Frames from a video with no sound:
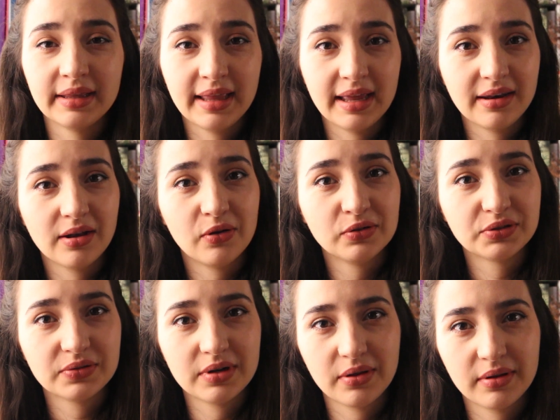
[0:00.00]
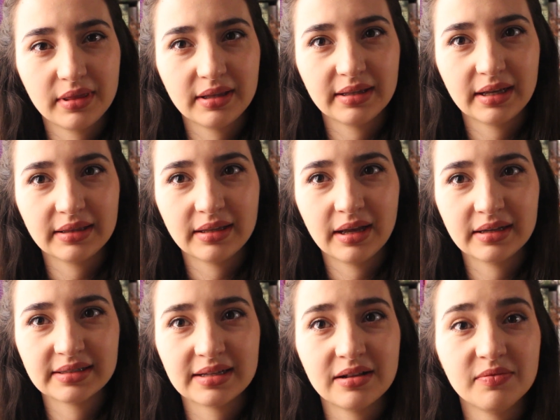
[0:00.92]
And then also another thing that
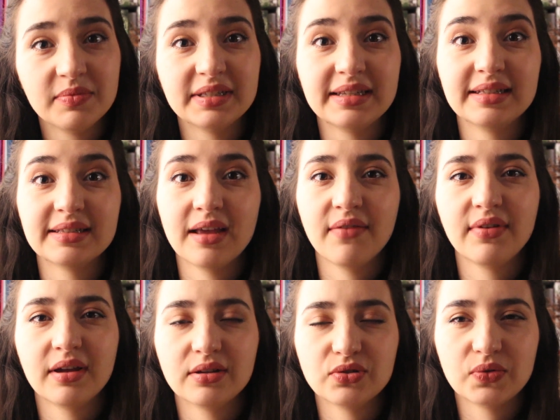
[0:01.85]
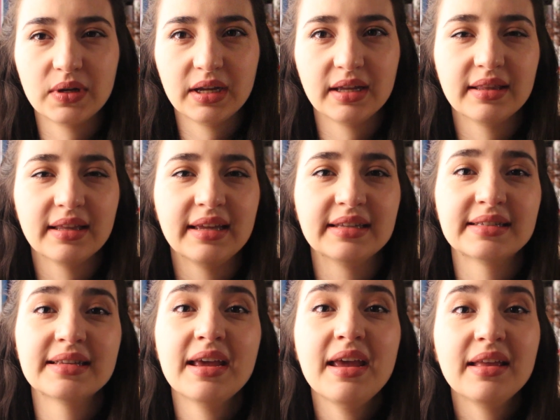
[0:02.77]
has helped me since I began doing it
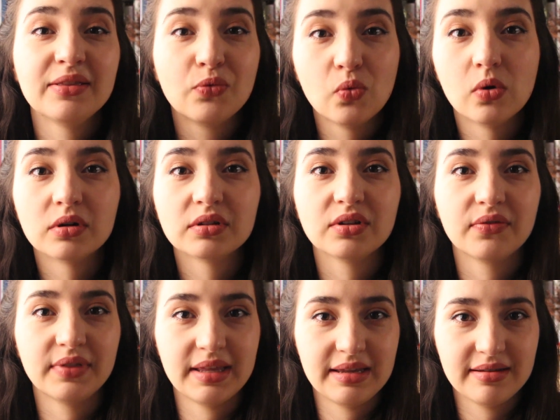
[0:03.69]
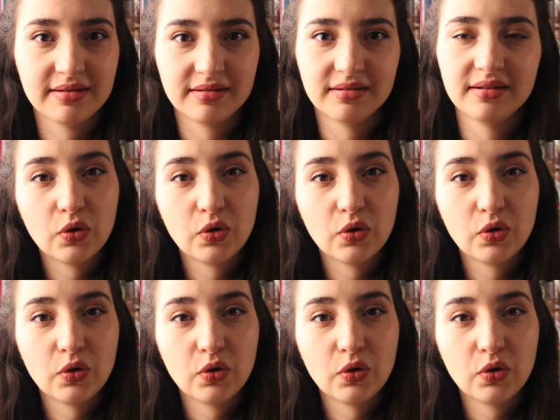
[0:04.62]
is the word of the year.